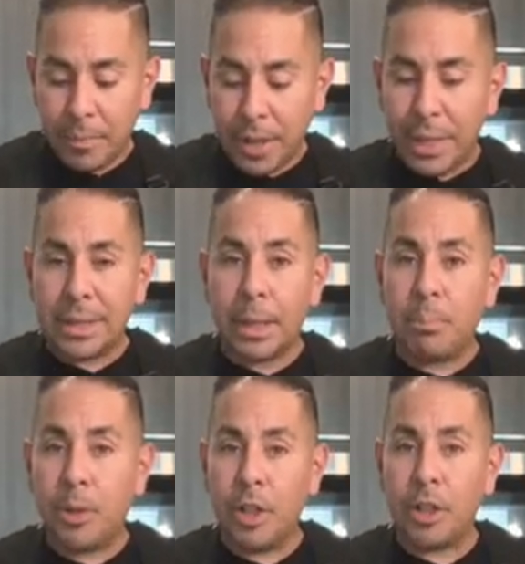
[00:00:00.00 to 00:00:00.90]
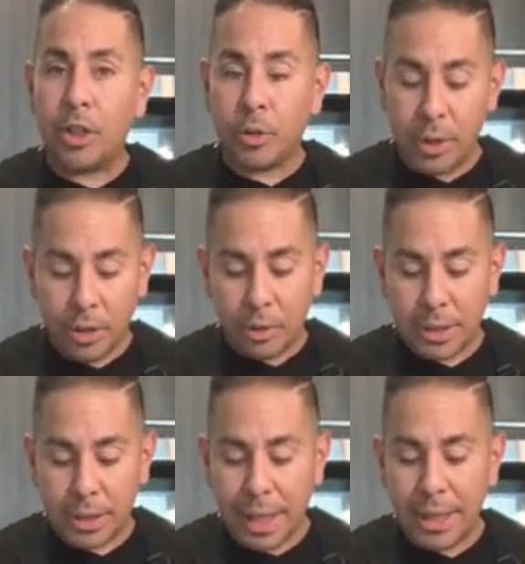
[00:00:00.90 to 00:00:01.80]
is I put 3
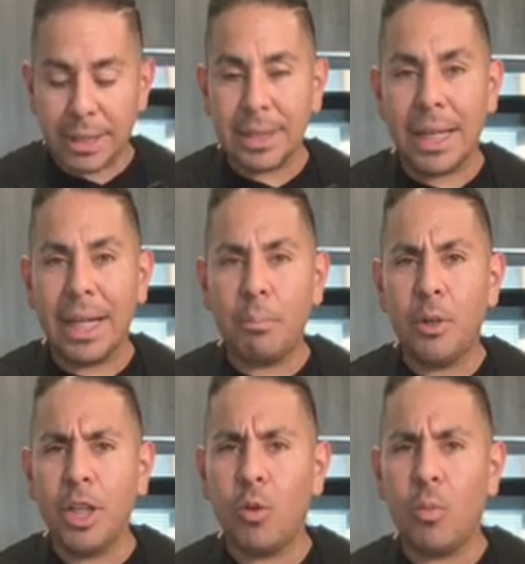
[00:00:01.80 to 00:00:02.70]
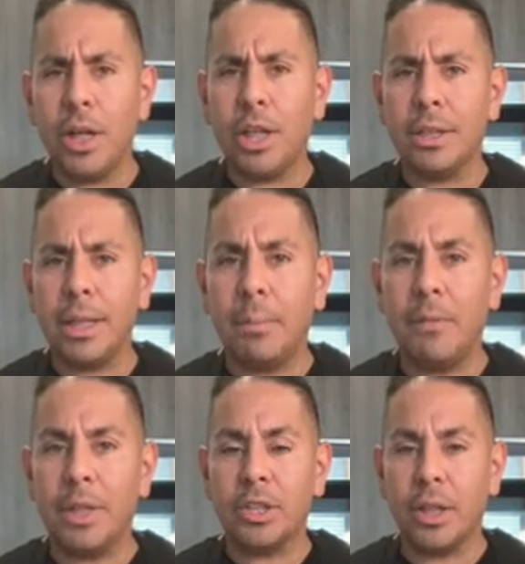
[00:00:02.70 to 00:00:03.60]
tostadas and I put it one on top of
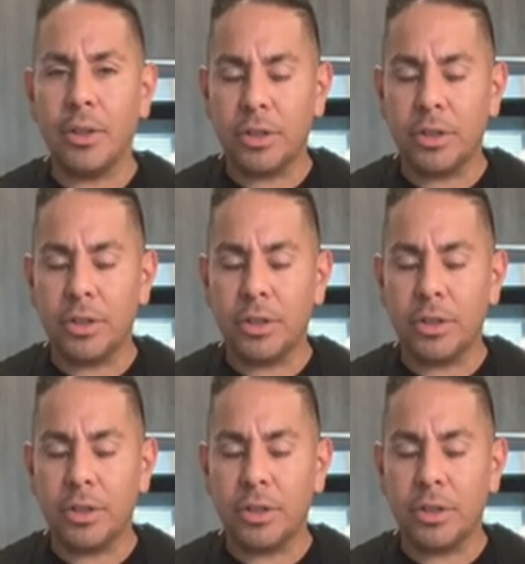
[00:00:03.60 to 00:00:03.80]
each other.